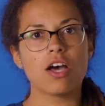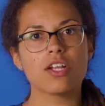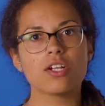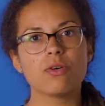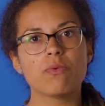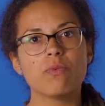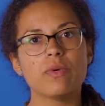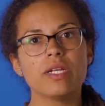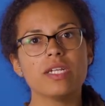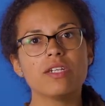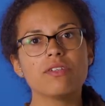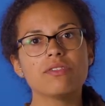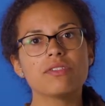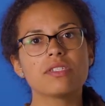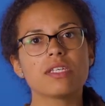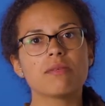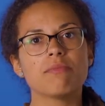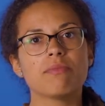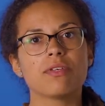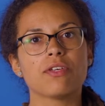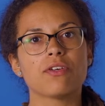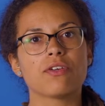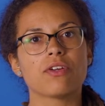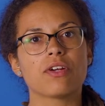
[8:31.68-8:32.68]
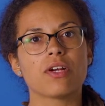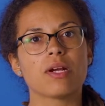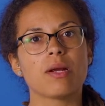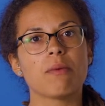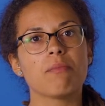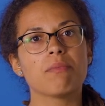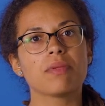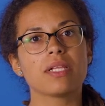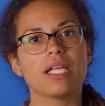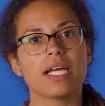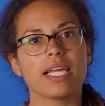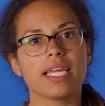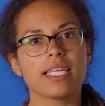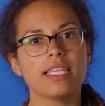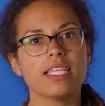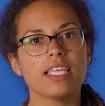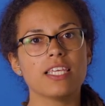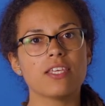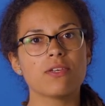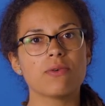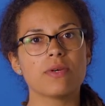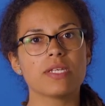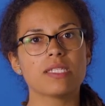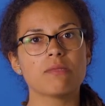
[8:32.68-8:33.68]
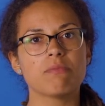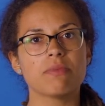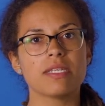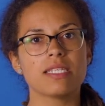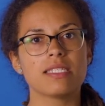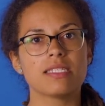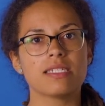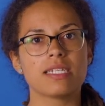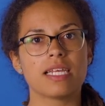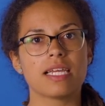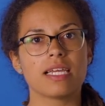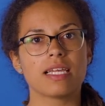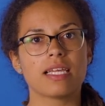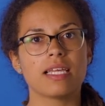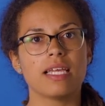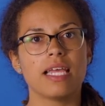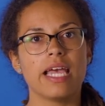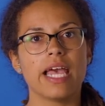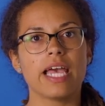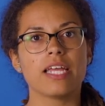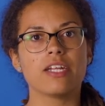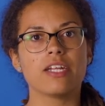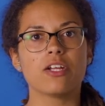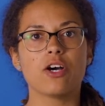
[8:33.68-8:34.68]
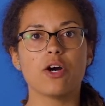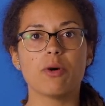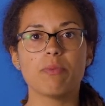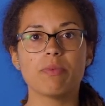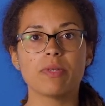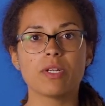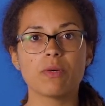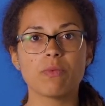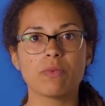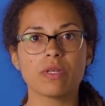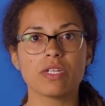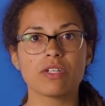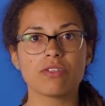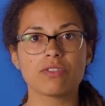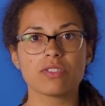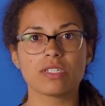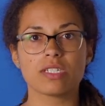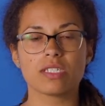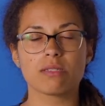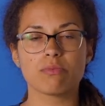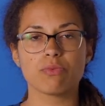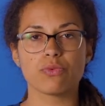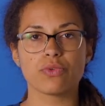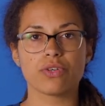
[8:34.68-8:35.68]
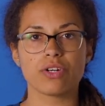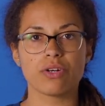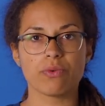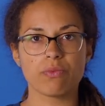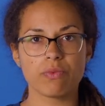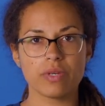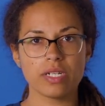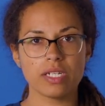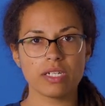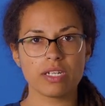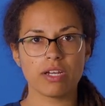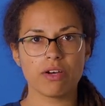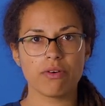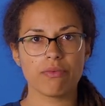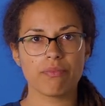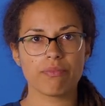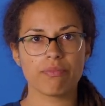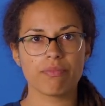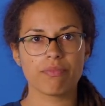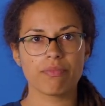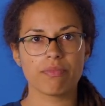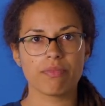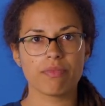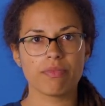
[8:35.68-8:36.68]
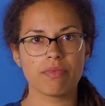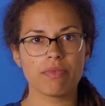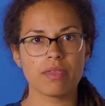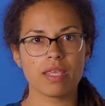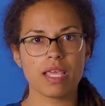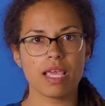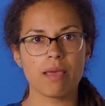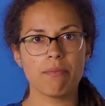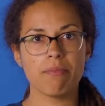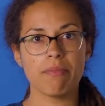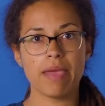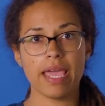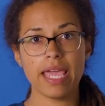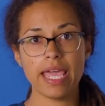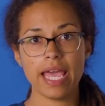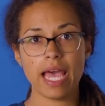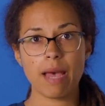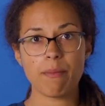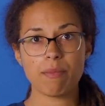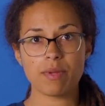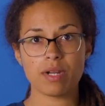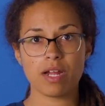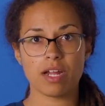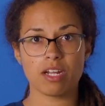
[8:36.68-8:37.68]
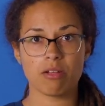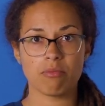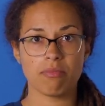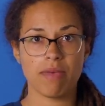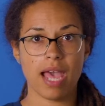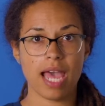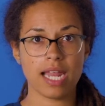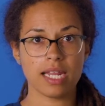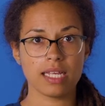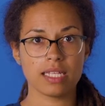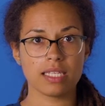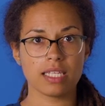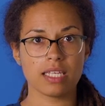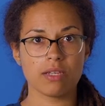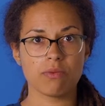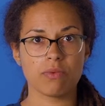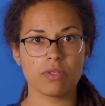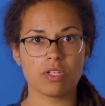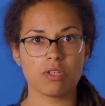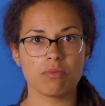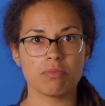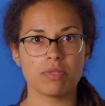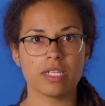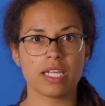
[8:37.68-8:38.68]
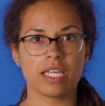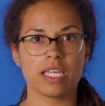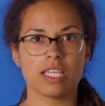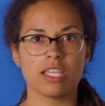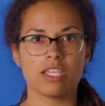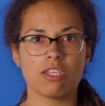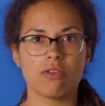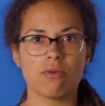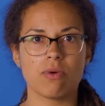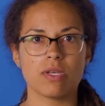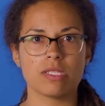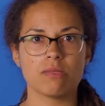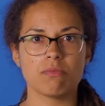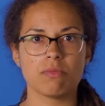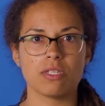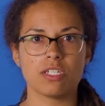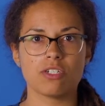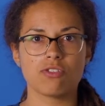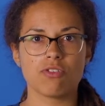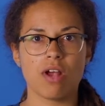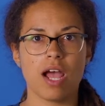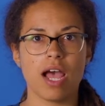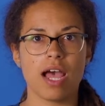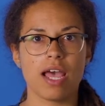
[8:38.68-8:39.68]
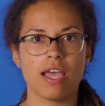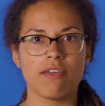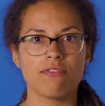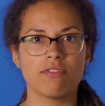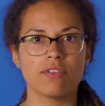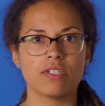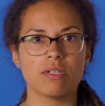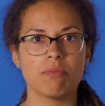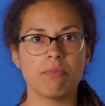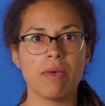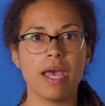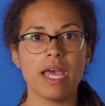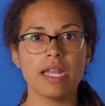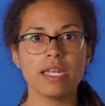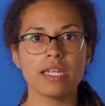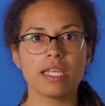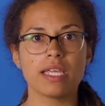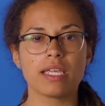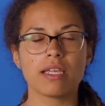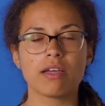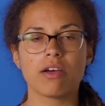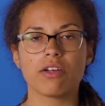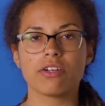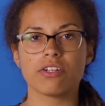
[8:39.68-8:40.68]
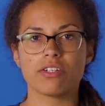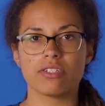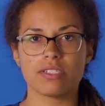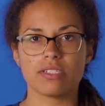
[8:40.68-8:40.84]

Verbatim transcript: On a Windows computer, plug in the USB stick and open a Windows Explorer window. It may happen automatically when you plug in the USB drive, depending on your